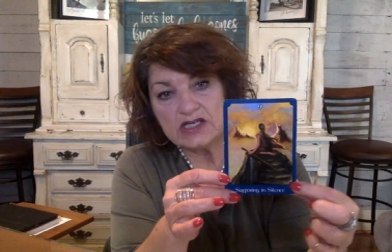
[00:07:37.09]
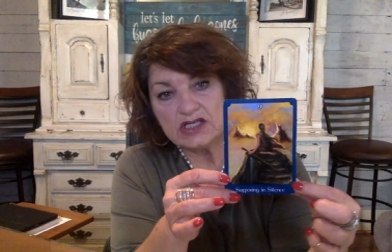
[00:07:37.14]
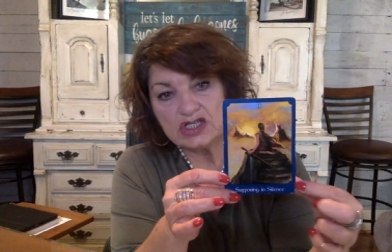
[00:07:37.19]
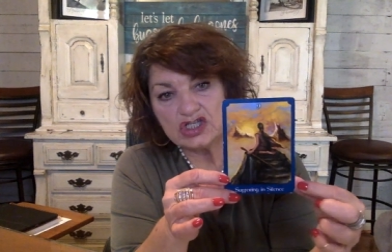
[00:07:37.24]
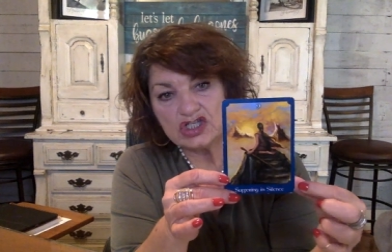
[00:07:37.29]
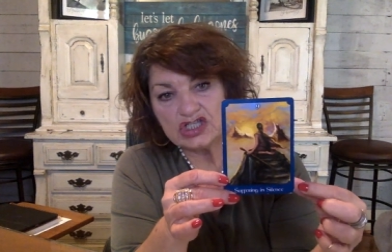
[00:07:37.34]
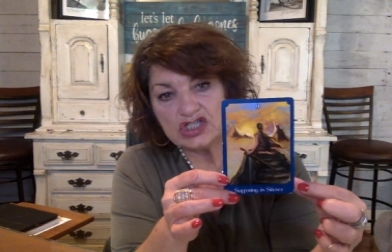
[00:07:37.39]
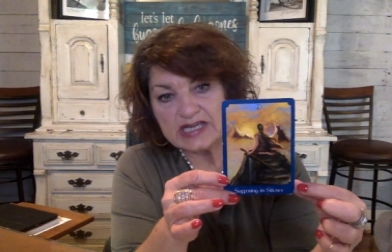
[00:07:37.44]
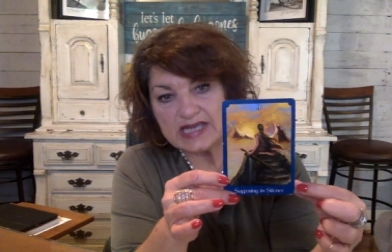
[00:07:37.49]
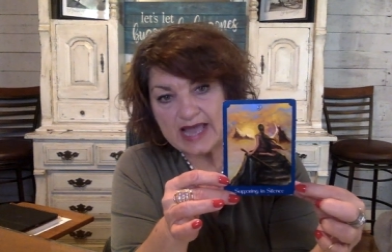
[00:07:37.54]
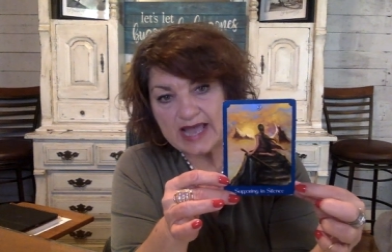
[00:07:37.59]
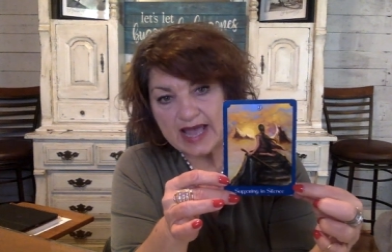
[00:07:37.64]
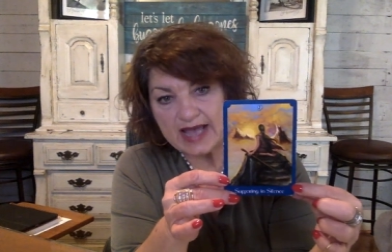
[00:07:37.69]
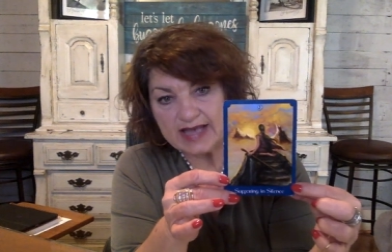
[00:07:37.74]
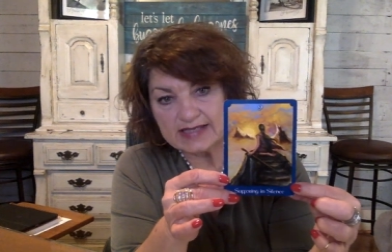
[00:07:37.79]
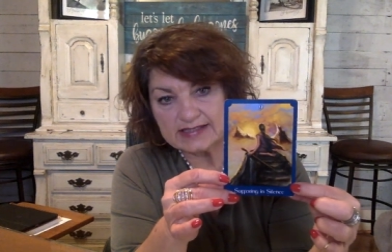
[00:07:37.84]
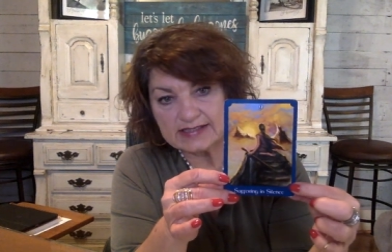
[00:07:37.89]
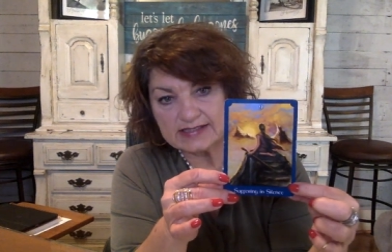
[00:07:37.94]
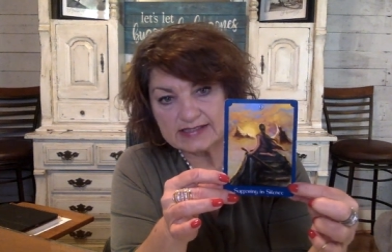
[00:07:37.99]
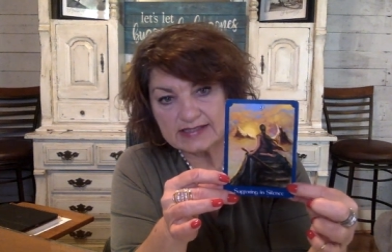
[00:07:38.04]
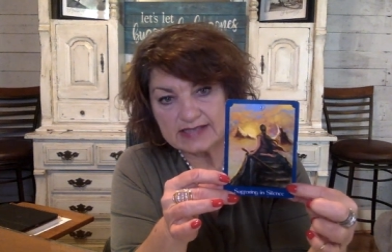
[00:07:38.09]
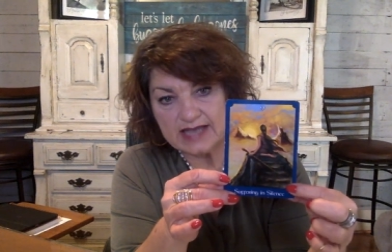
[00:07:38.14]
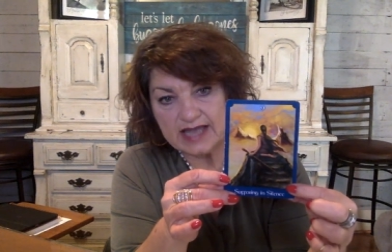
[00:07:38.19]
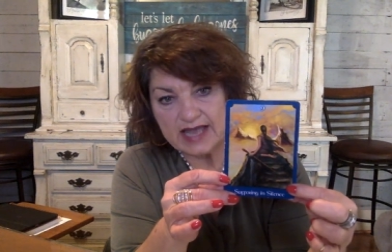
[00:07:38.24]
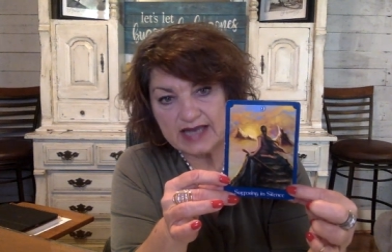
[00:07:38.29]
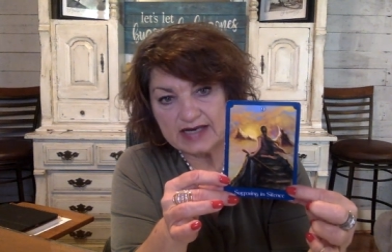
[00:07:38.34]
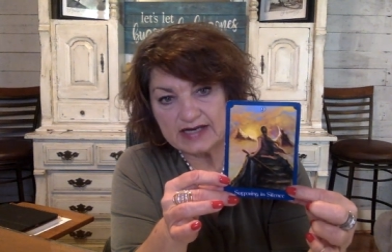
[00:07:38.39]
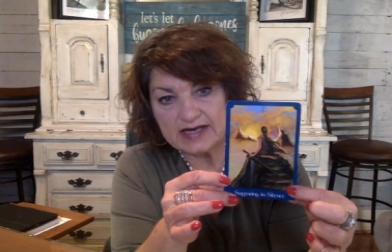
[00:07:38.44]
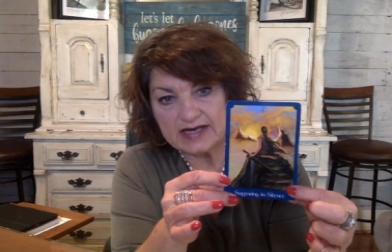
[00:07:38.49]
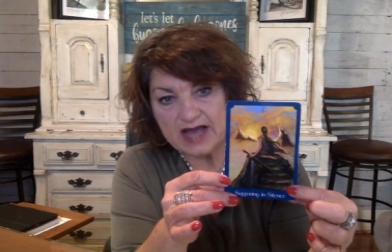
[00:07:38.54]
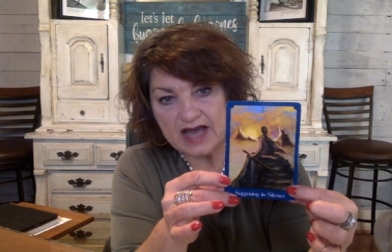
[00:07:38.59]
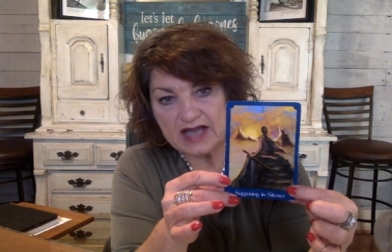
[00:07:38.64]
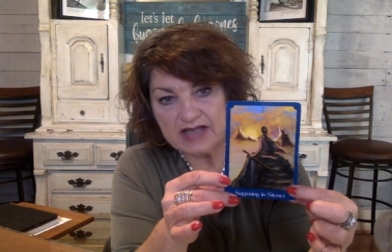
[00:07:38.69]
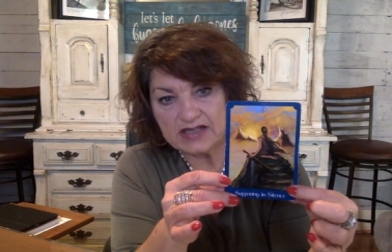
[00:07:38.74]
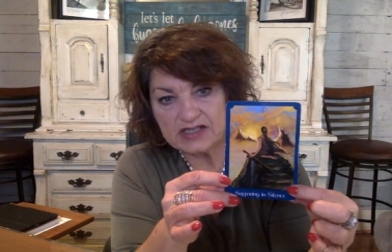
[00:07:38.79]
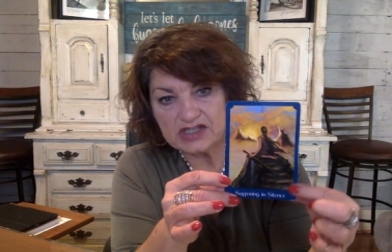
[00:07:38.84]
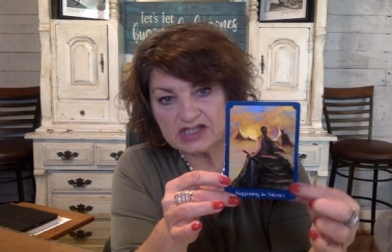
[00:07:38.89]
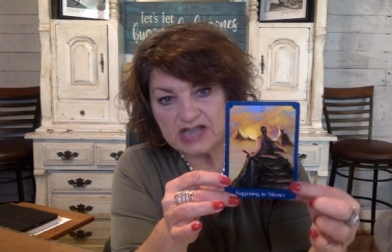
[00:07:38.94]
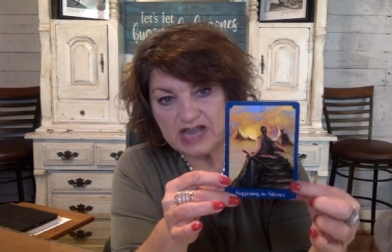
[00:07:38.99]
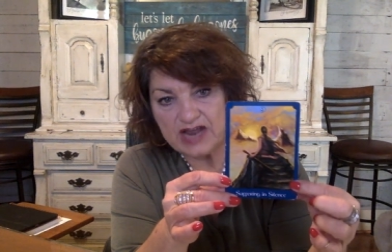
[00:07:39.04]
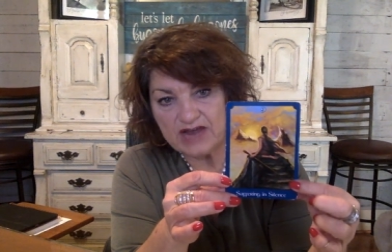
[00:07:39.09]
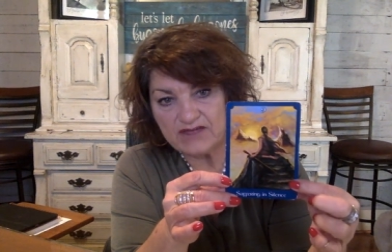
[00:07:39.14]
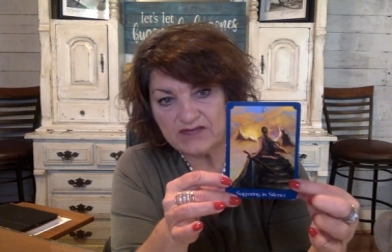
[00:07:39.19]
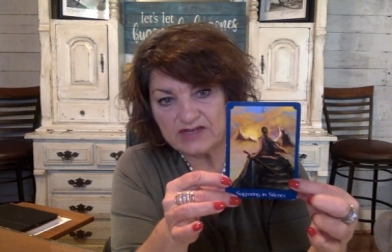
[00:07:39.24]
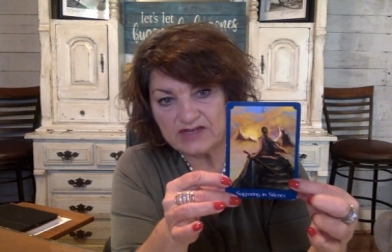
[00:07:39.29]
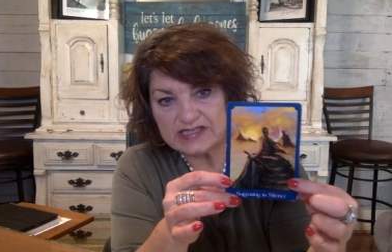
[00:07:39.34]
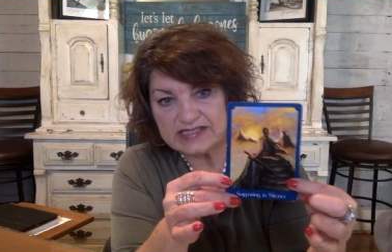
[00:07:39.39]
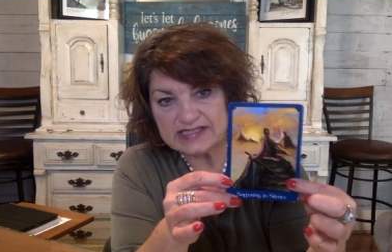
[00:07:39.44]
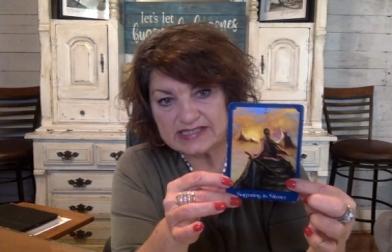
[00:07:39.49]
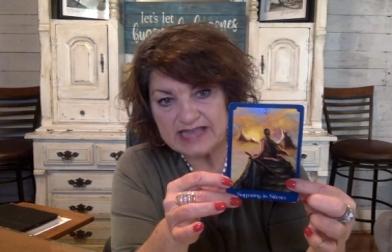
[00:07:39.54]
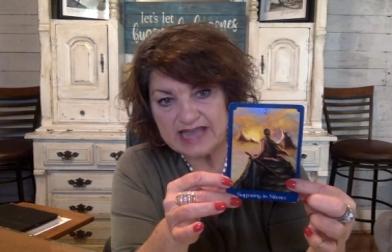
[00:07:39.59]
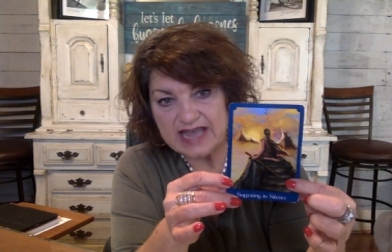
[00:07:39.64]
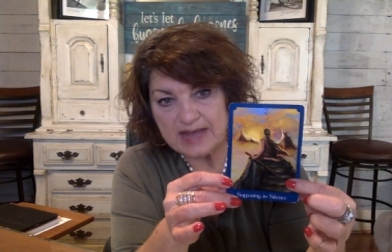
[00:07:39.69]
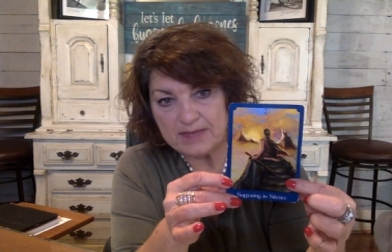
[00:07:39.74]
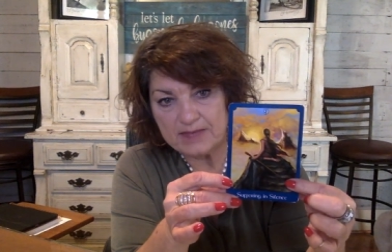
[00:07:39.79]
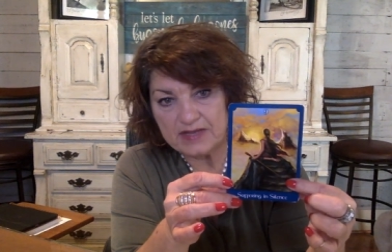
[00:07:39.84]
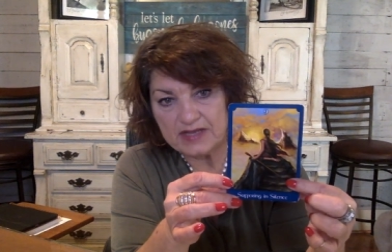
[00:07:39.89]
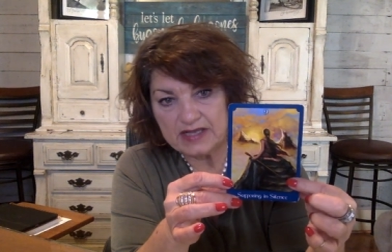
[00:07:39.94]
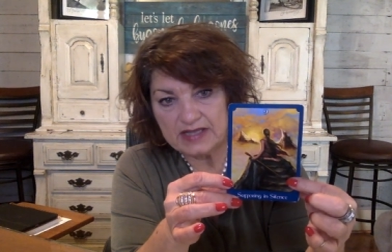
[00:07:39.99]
She has acknowledged every step